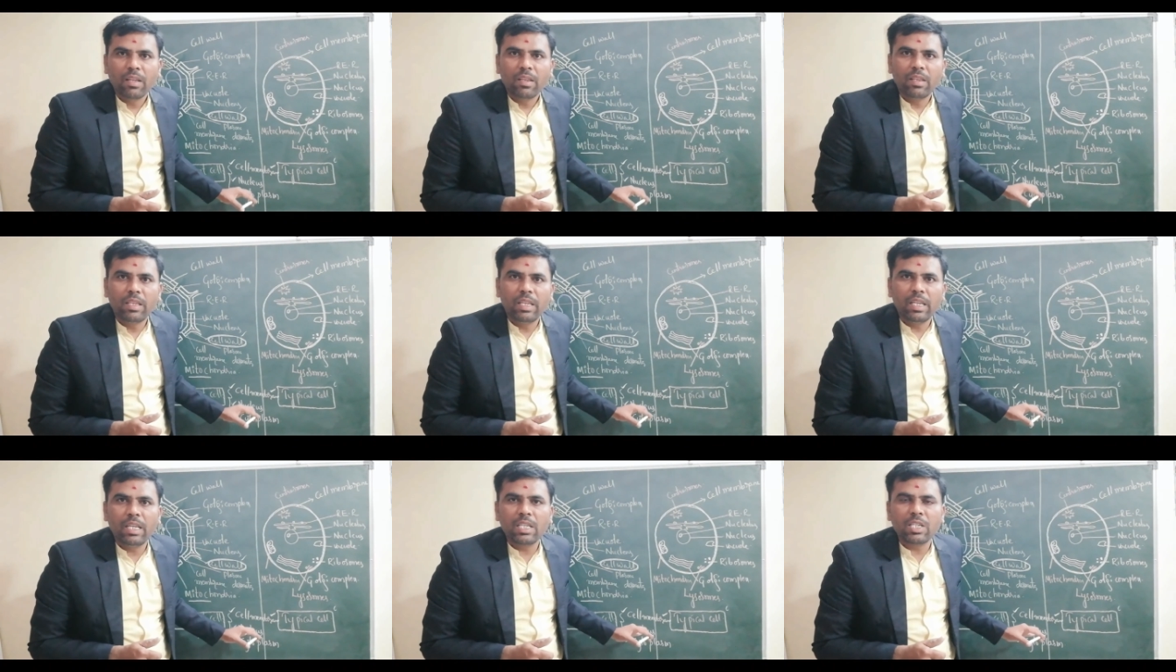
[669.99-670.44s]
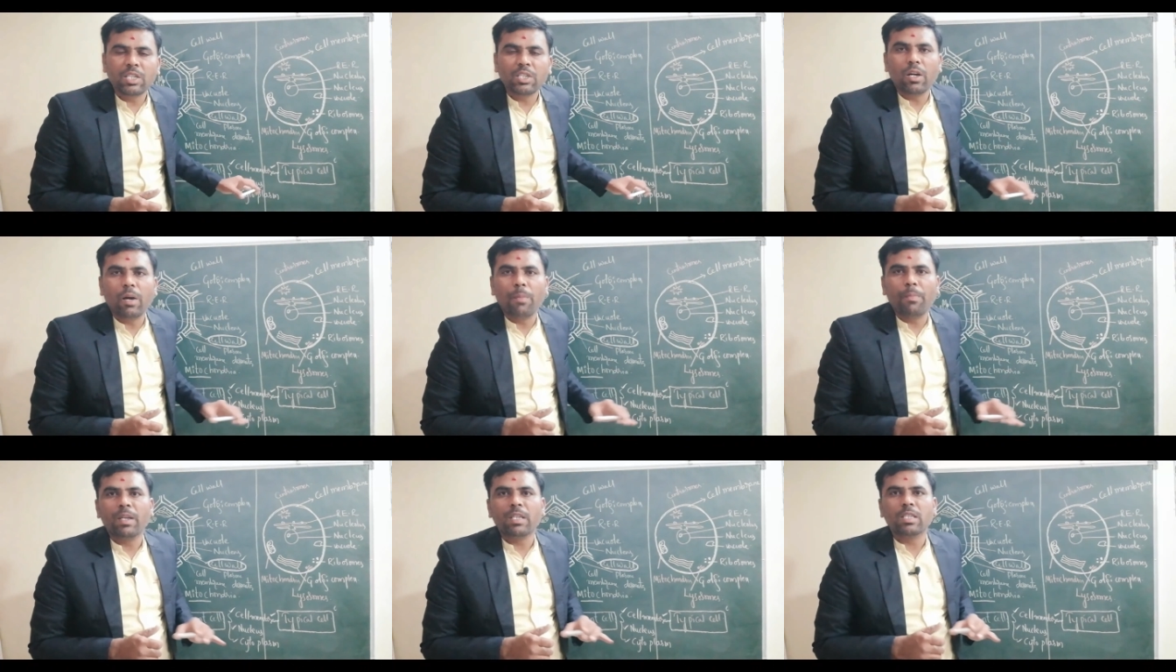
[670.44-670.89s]
these
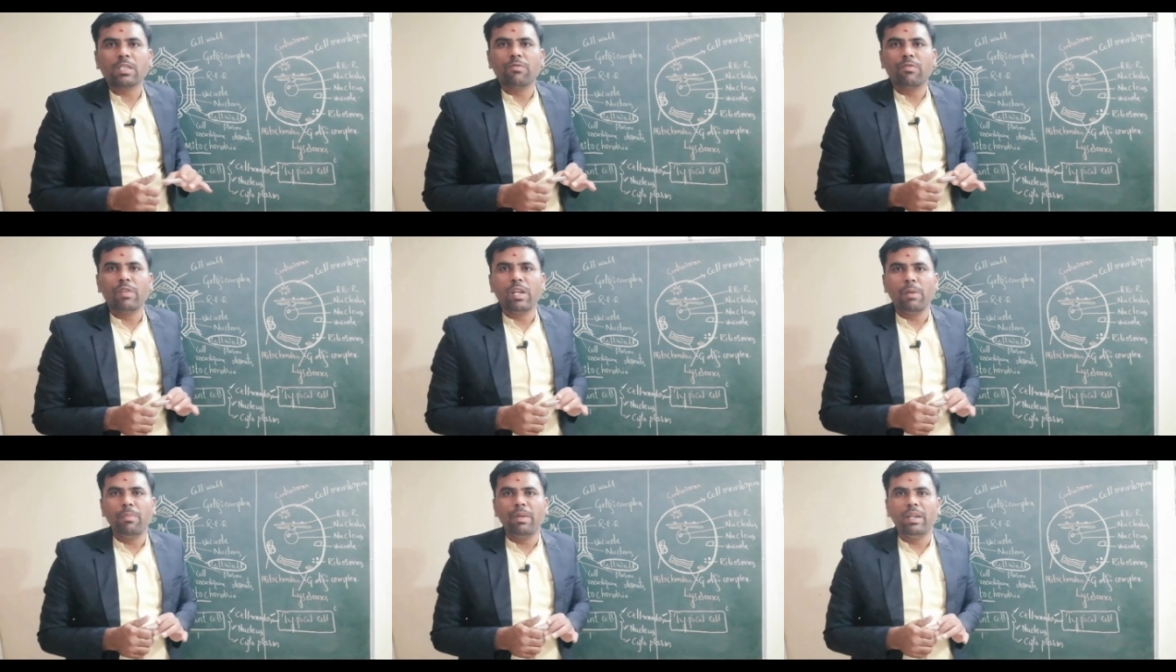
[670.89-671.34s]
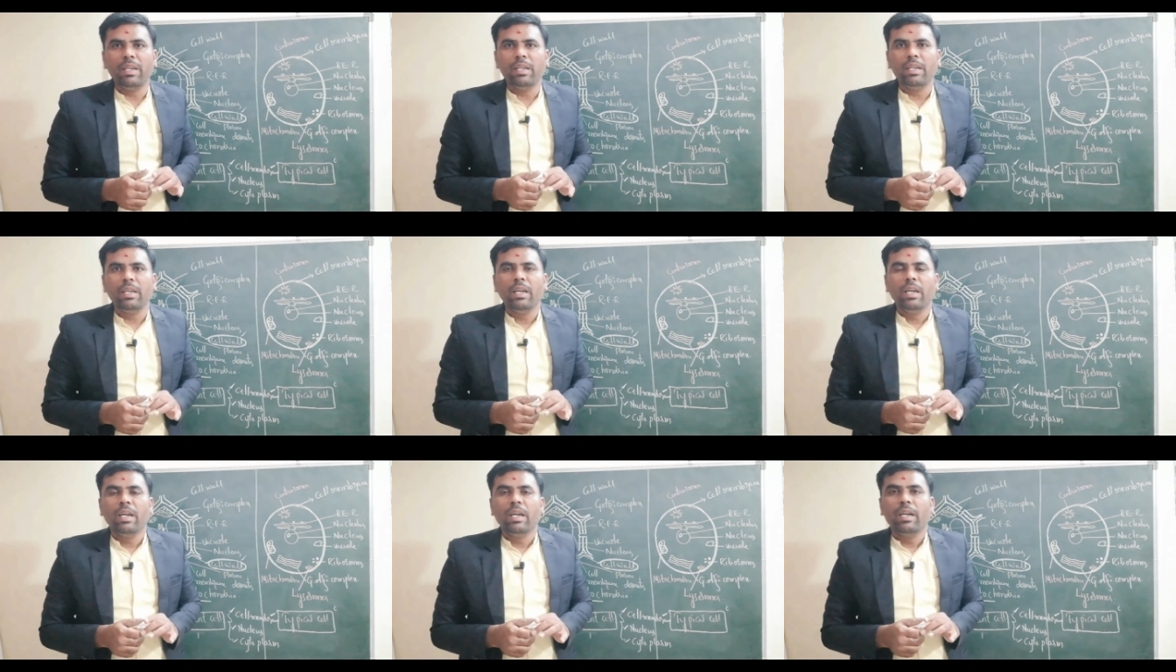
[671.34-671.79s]
topics will
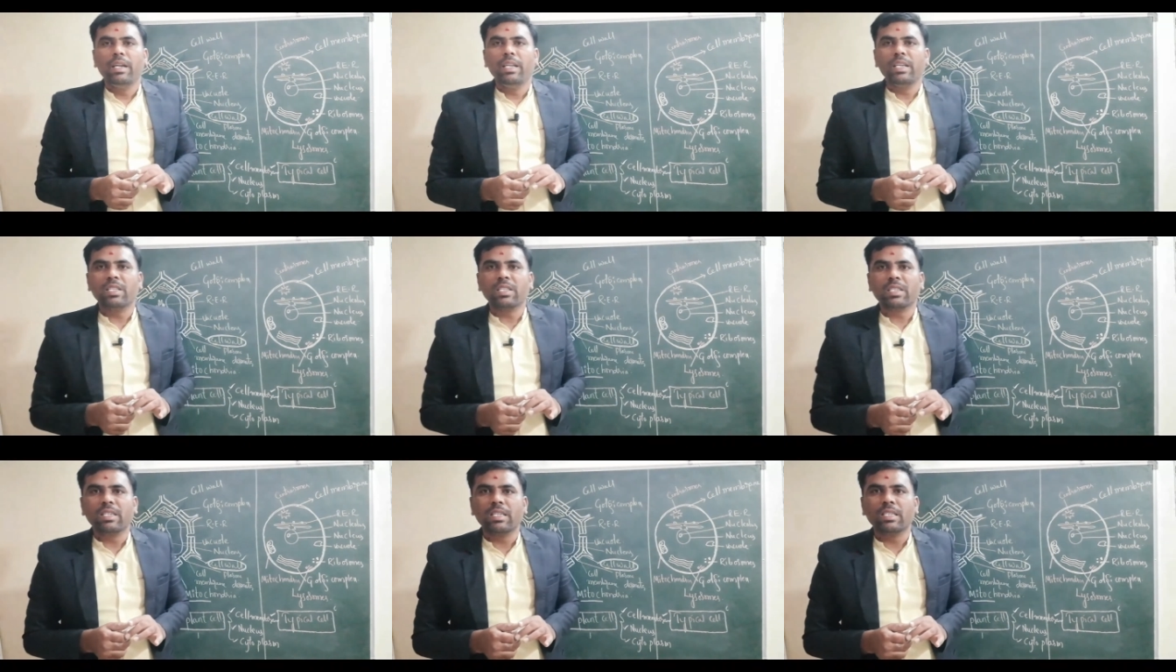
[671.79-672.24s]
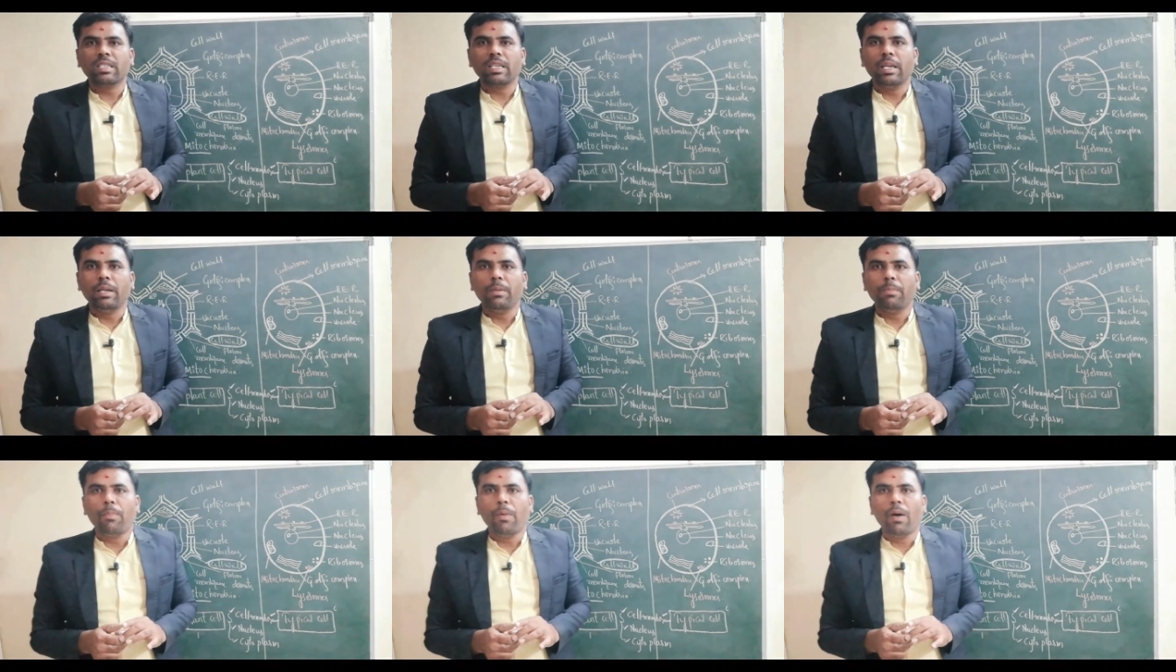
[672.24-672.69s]
be discussed
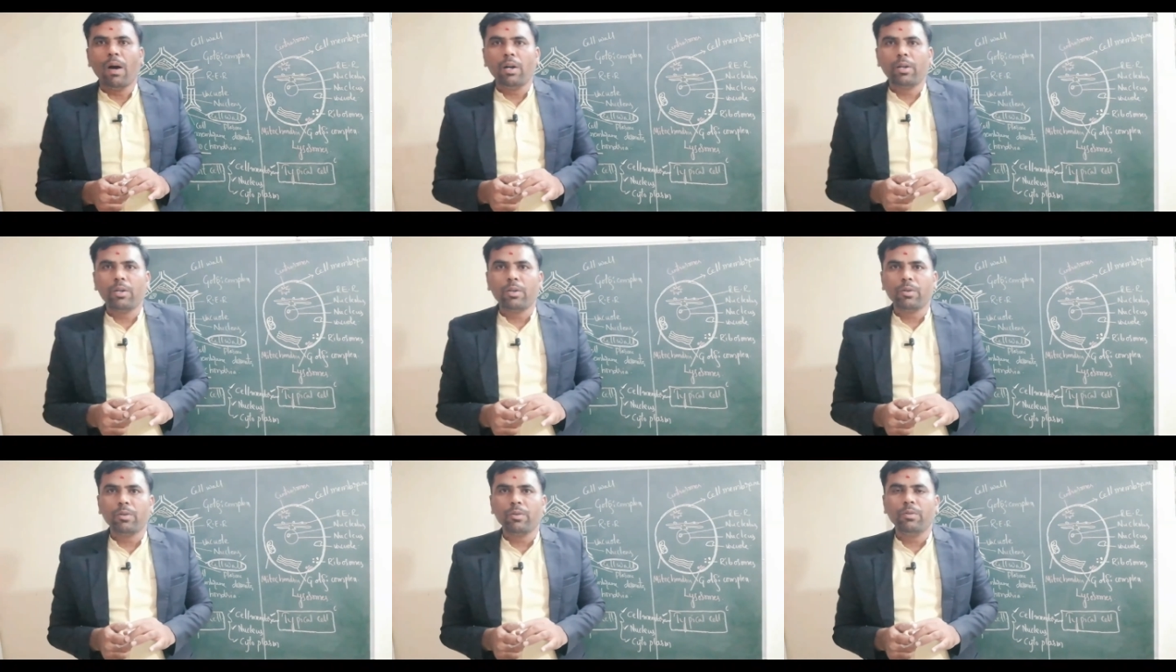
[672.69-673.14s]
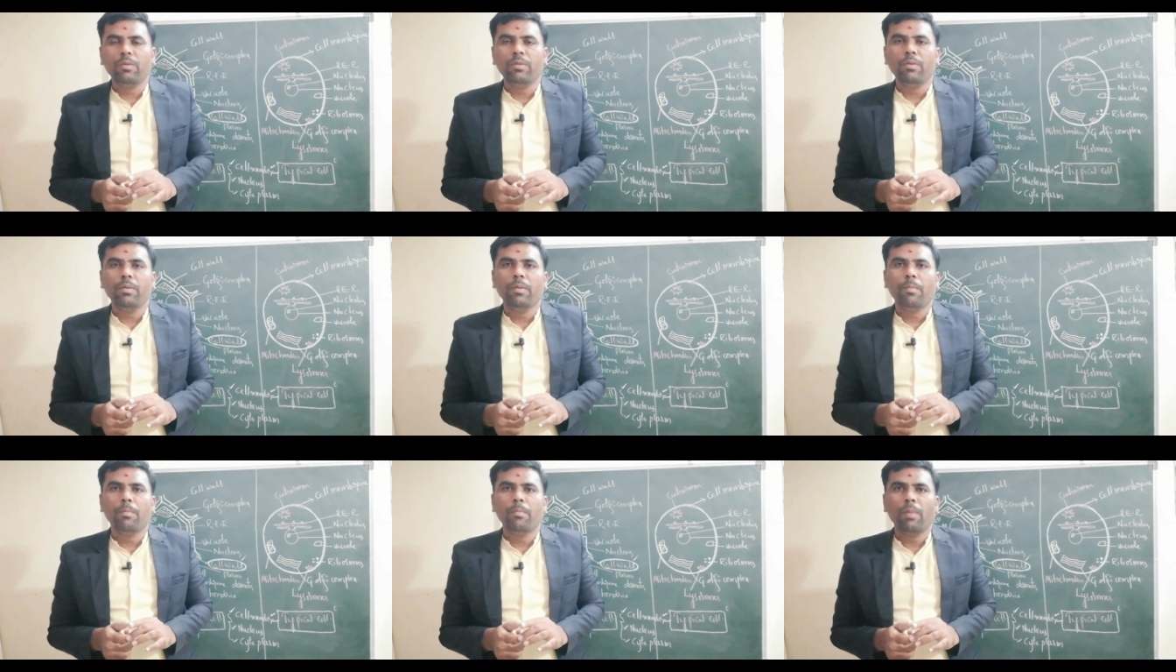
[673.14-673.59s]
in part
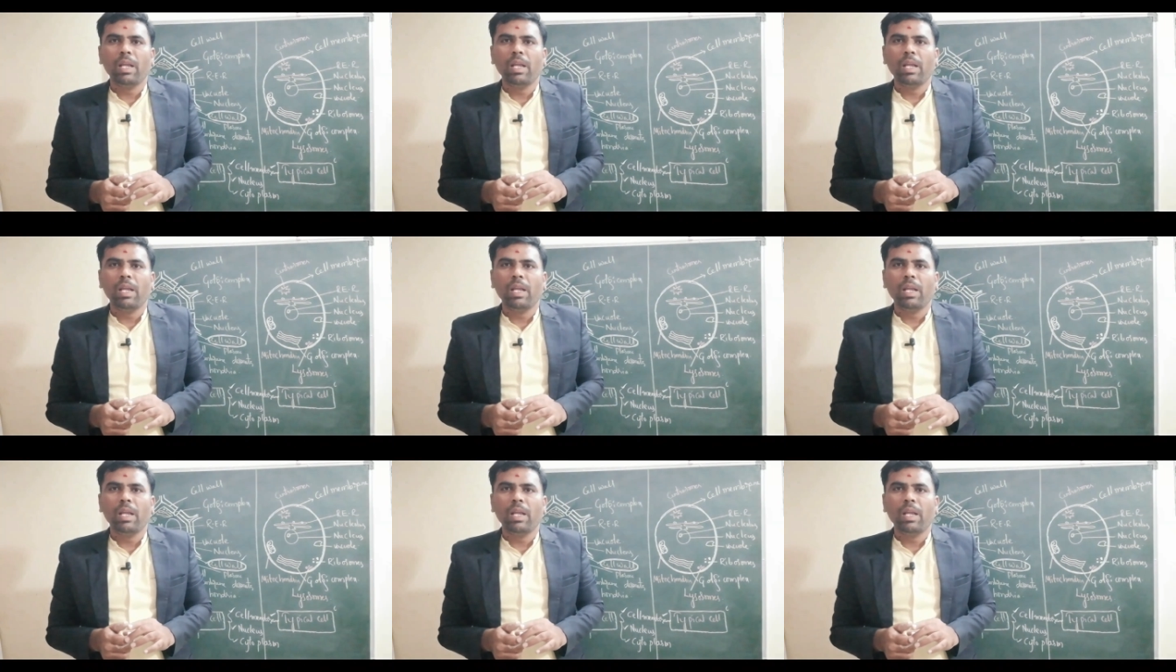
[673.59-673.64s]
2.